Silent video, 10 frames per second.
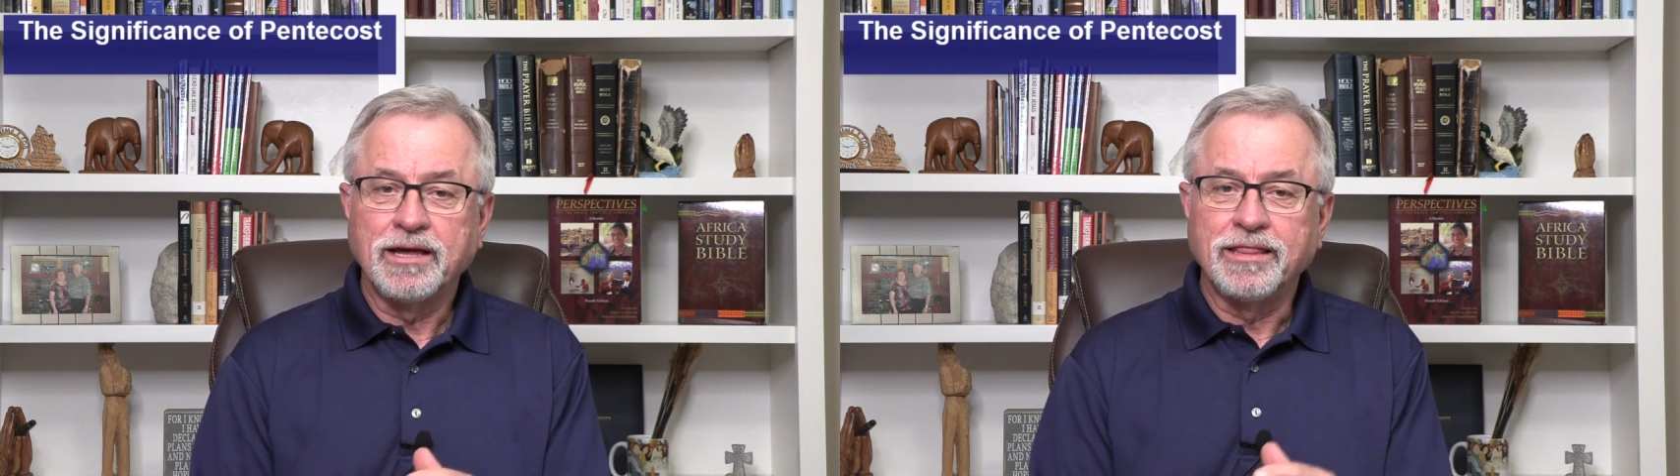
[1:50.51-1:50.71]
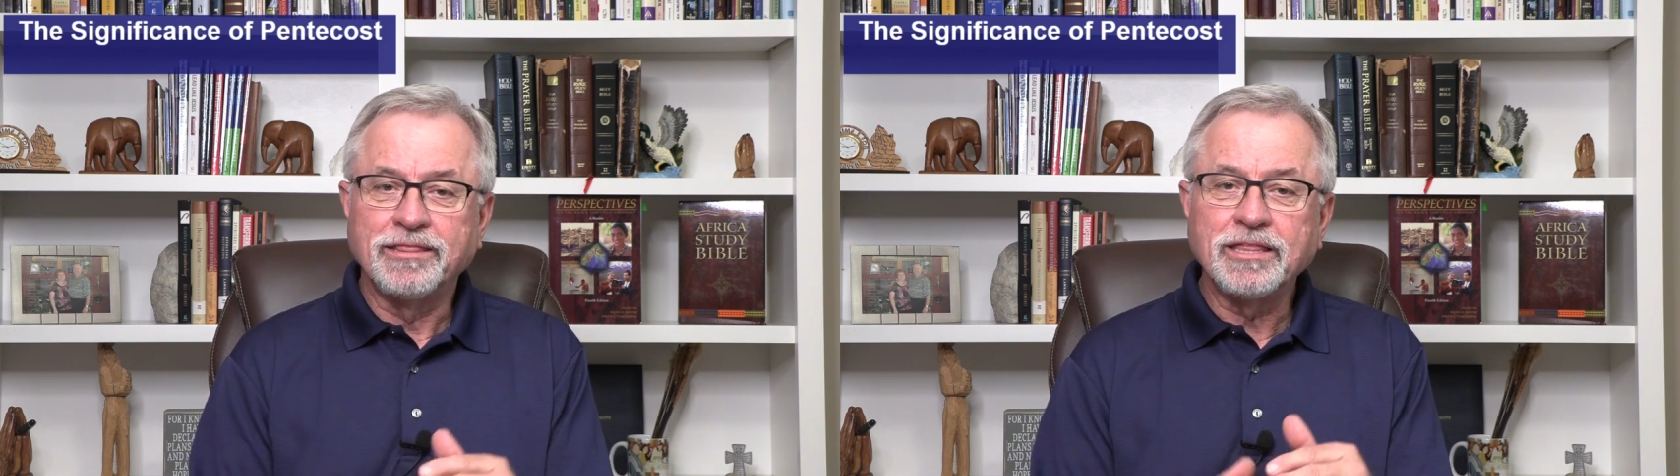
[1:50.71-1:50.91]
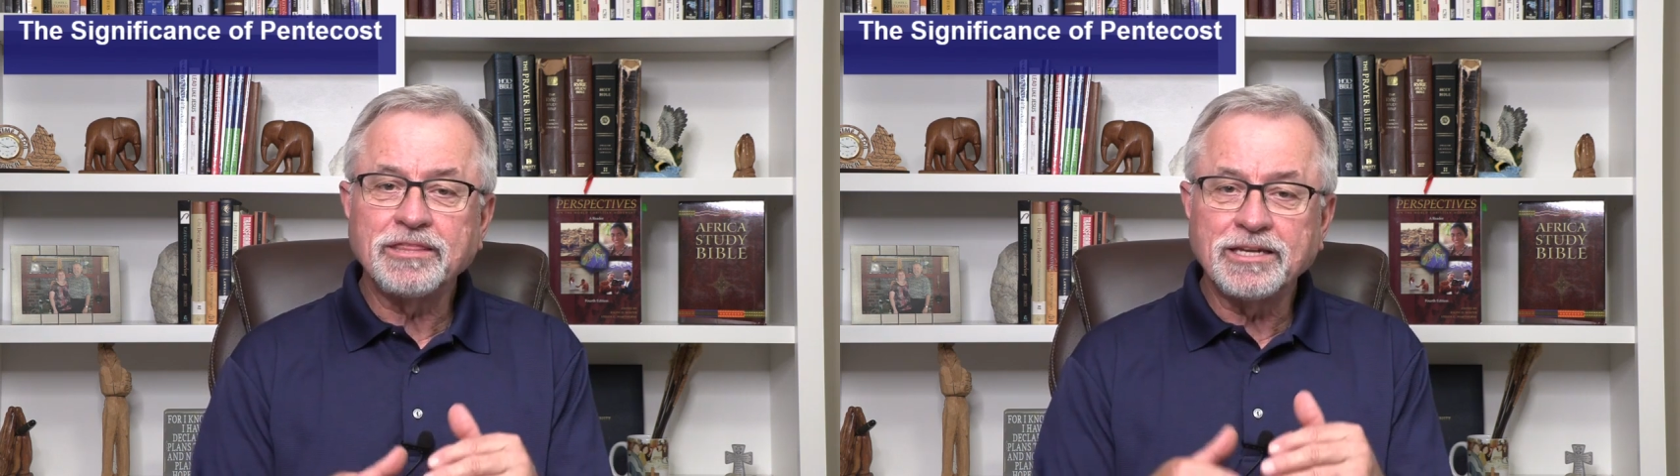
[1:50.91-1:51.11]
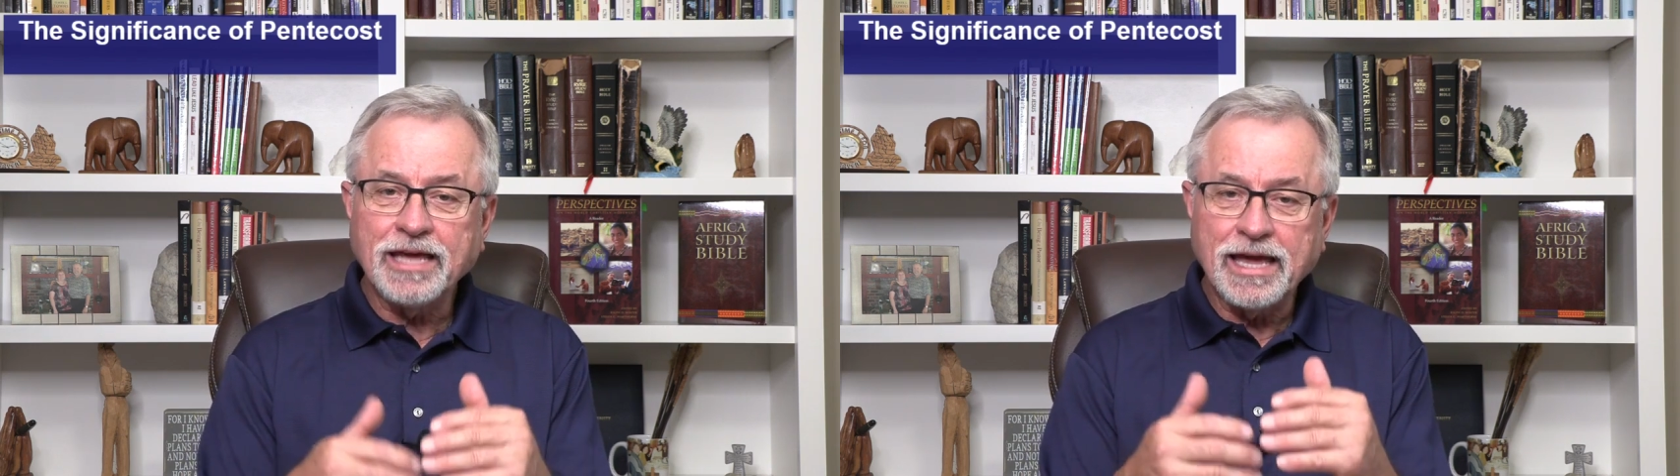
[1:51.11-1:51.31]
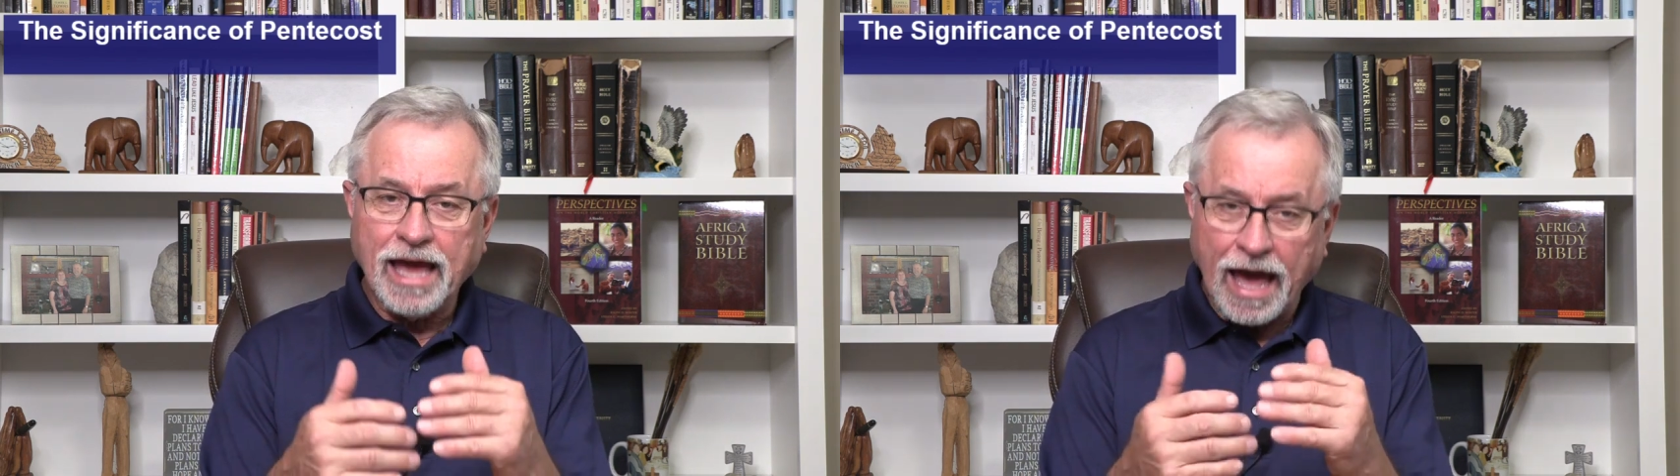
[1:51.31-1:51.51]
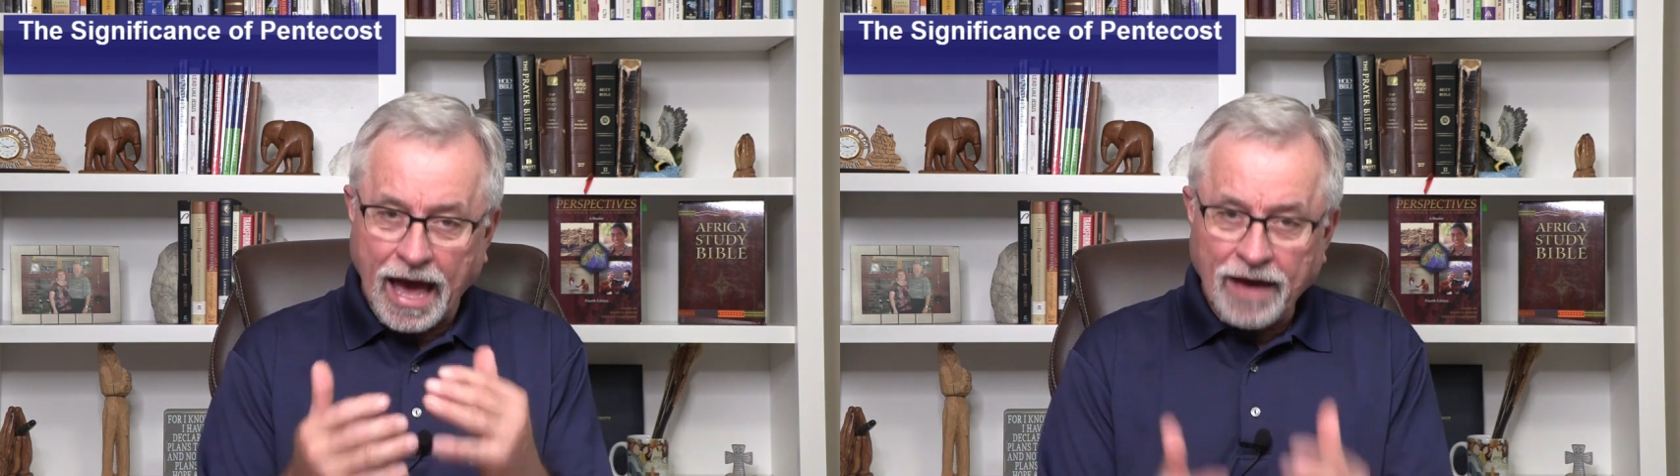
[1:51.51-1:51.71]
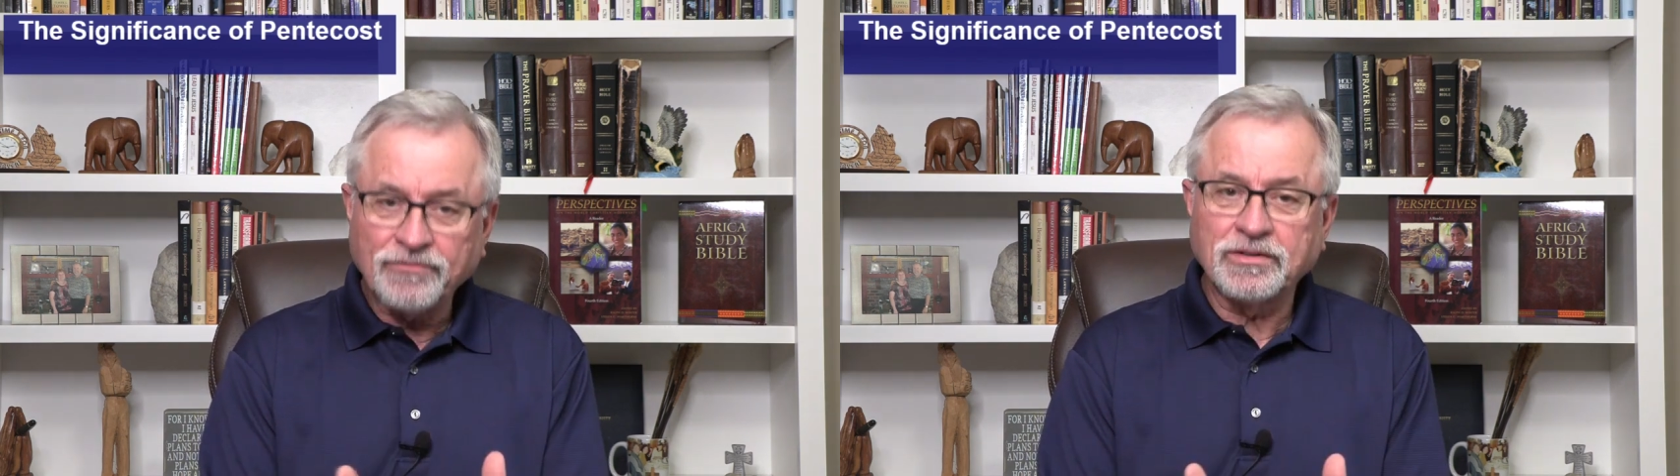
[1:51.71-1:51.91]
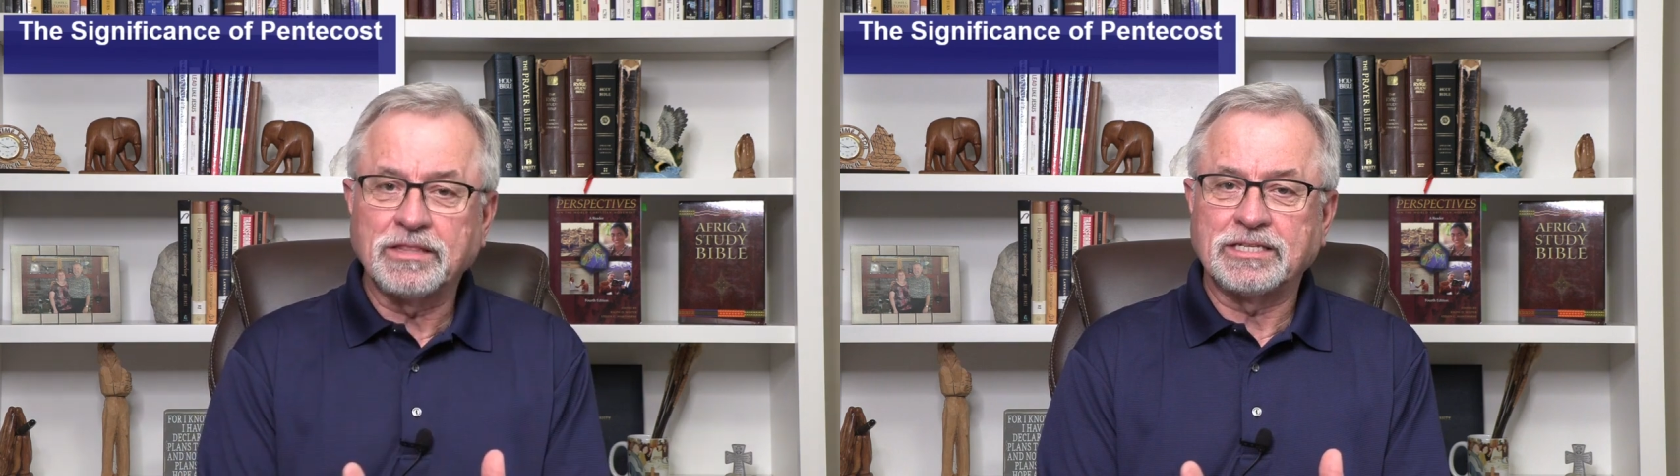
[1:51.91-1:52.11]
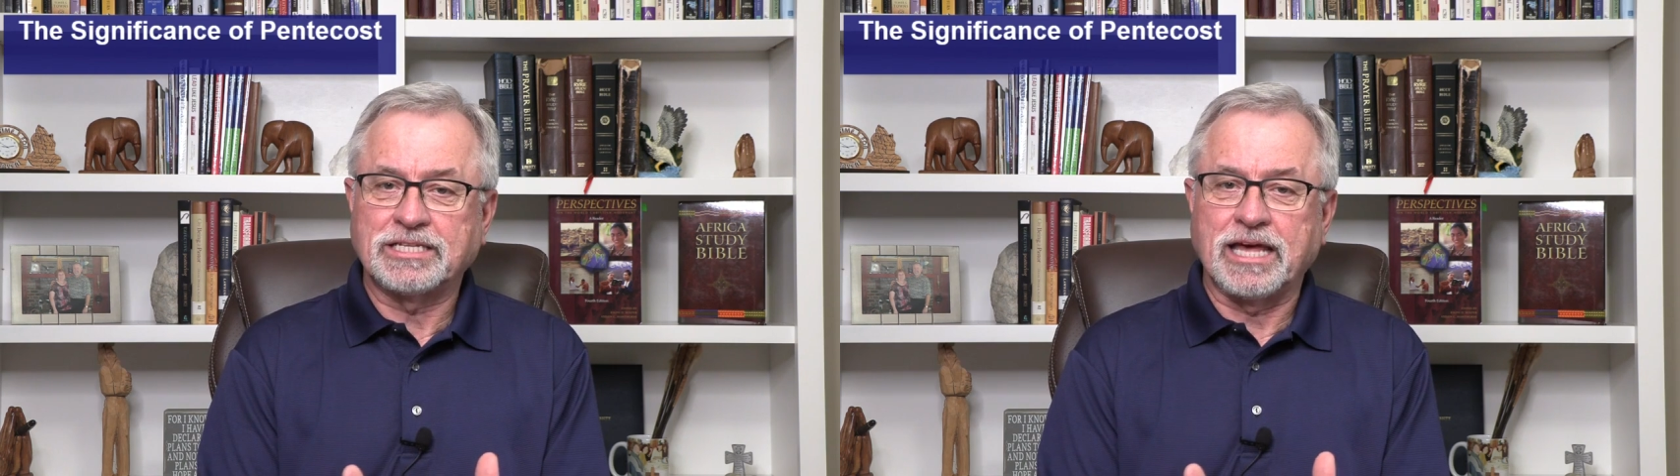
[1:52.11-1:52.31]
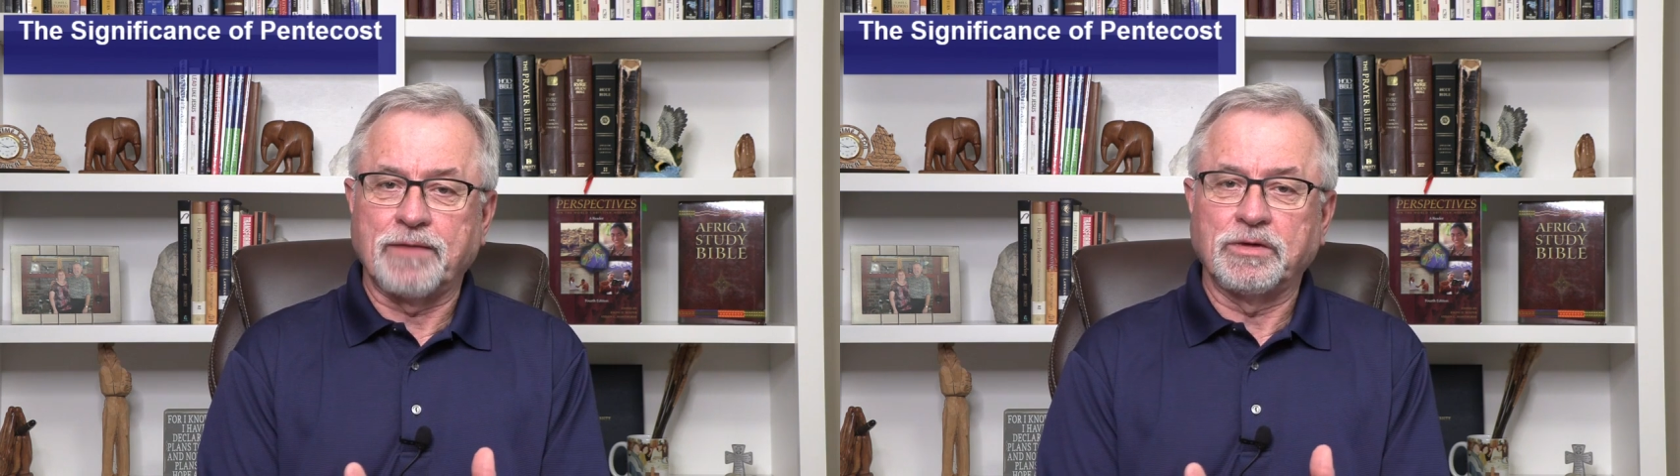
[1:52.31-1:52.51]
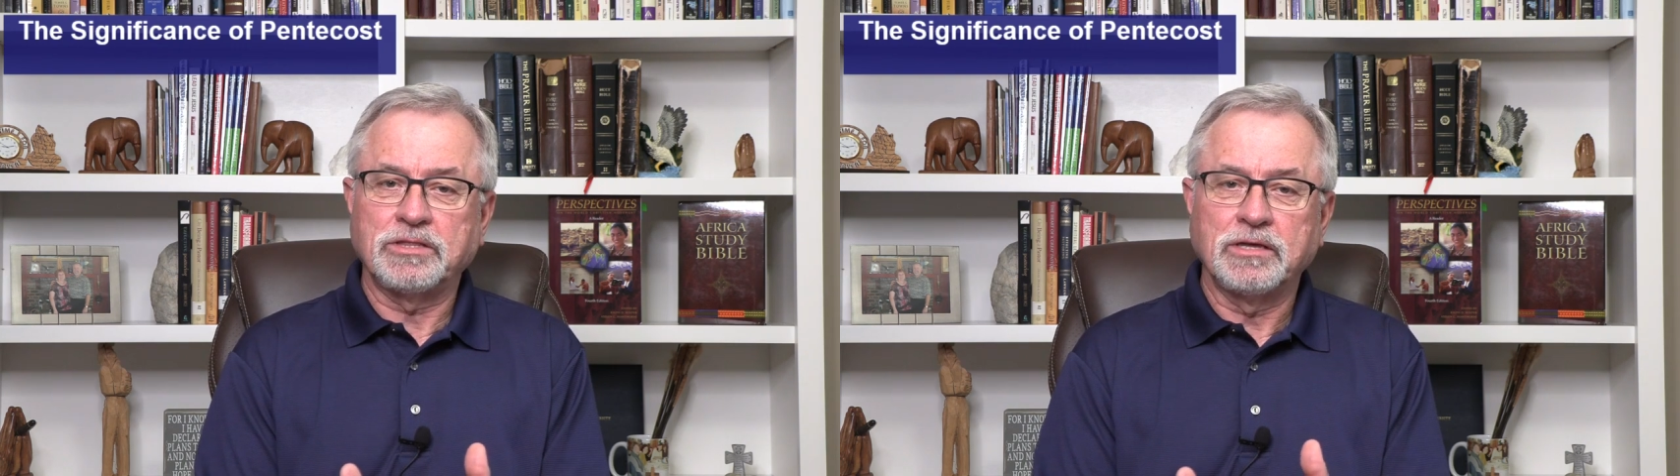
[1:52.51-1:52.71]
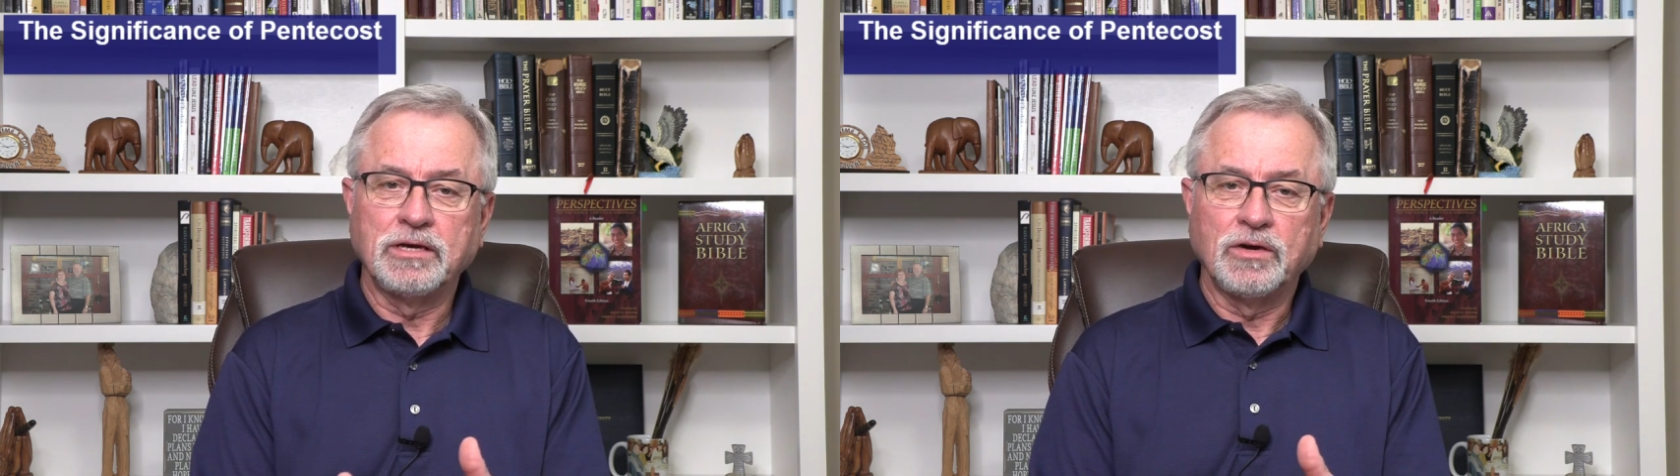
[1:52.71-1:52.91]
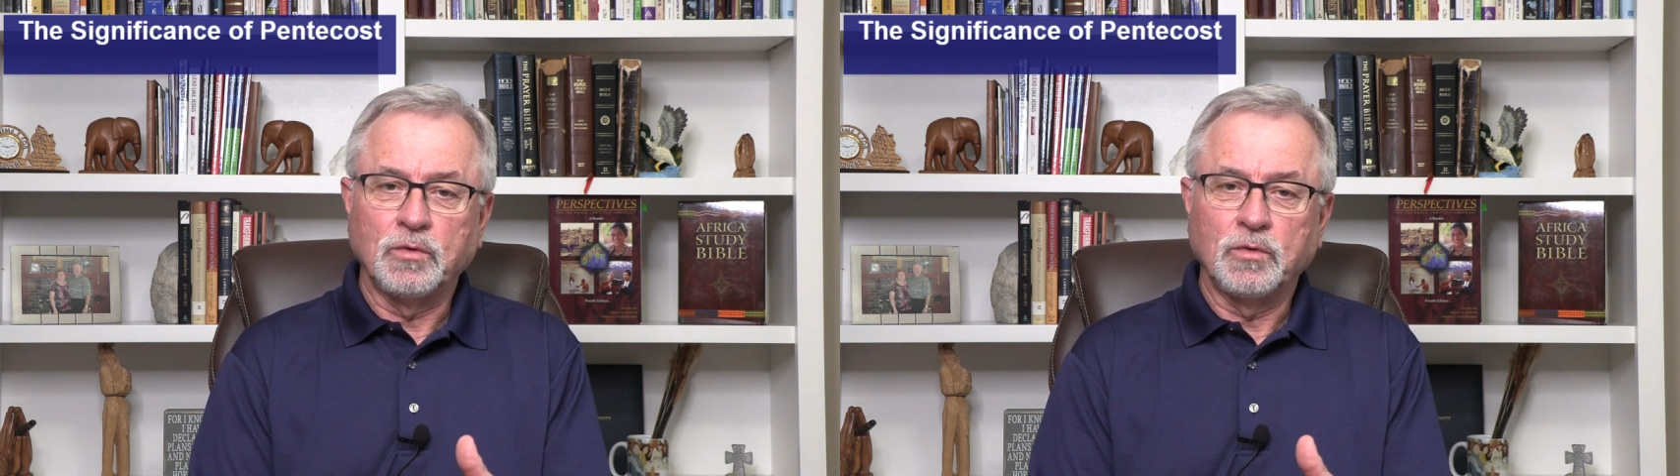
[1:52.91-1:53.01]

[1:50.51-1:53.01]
Then the day after the Sabbath,